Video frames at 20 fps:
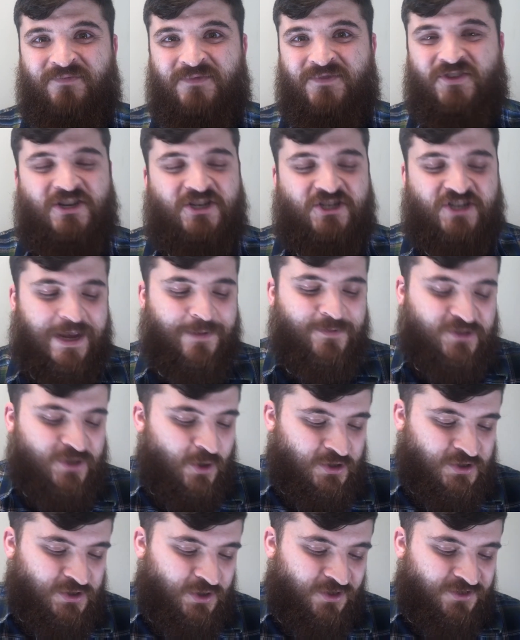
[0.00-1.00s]
See, James
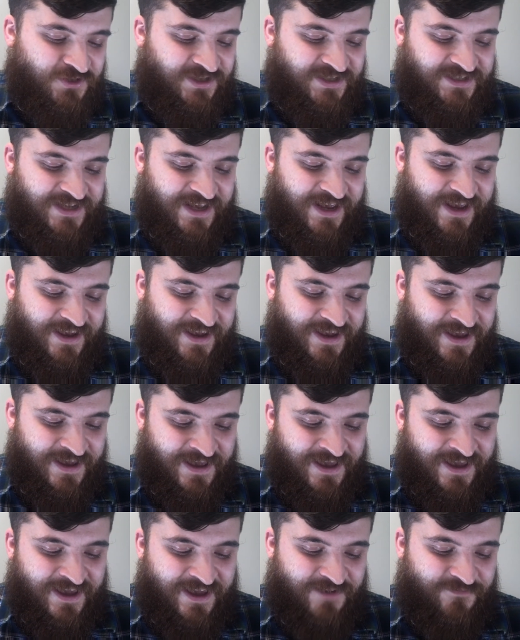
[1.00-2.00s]
goes on to say
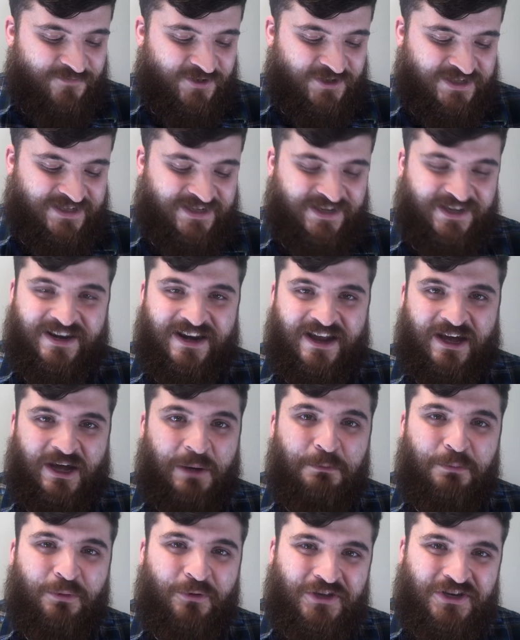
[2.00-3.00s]
in verse 10,
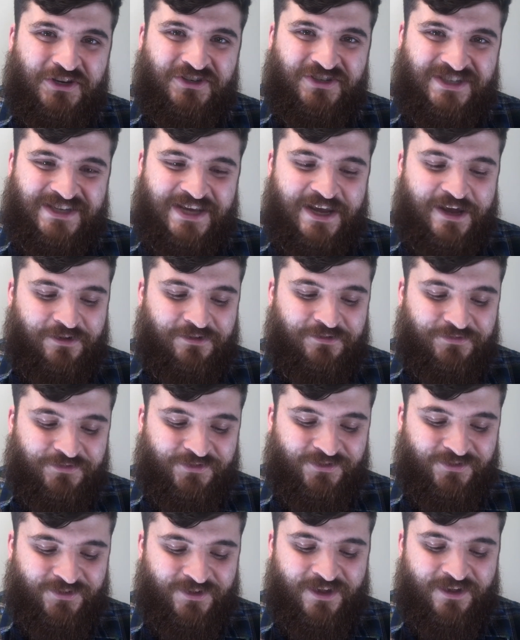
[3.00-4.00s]
"Humble
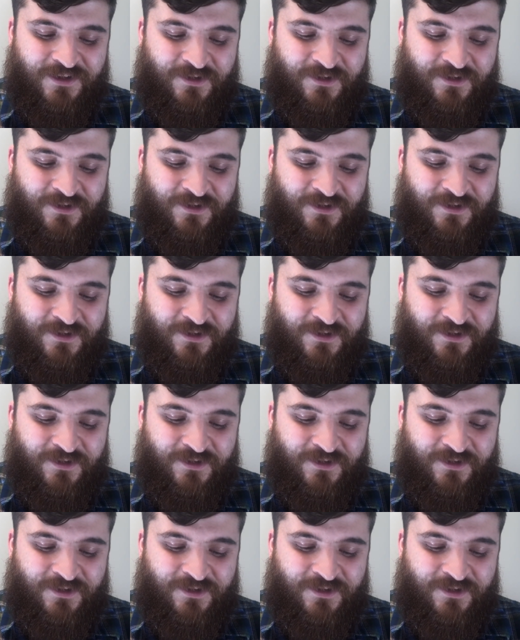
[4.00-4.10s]
yourselves